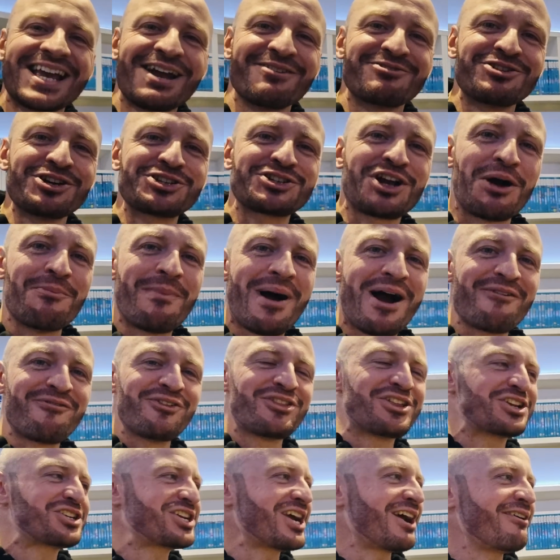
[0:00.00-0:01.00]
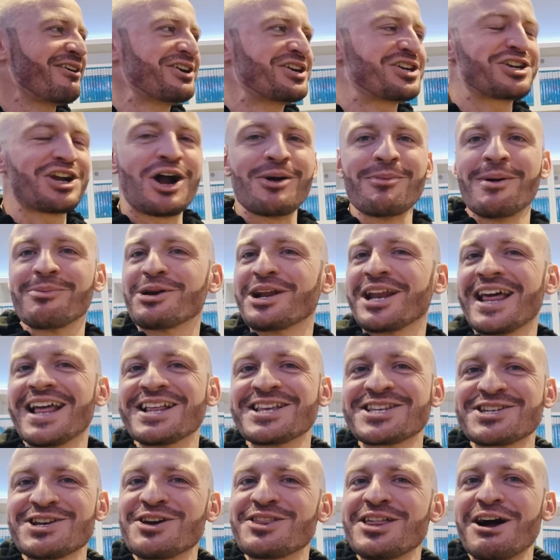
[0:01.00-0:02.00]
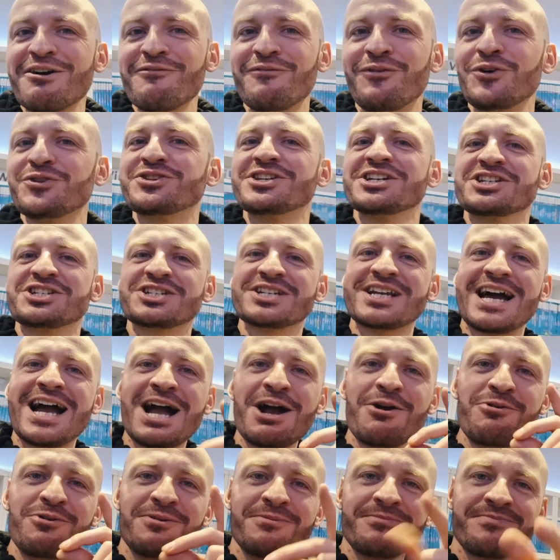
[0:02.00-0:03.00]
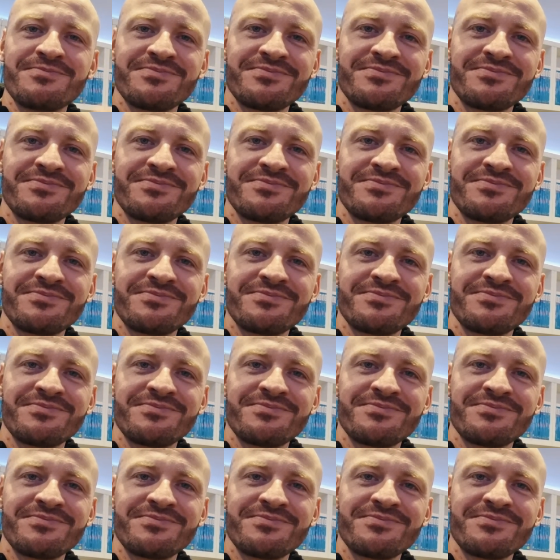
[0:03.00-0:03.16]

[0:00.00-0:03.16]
so I've just got back from the charity shop. I'm going to insert that footage now.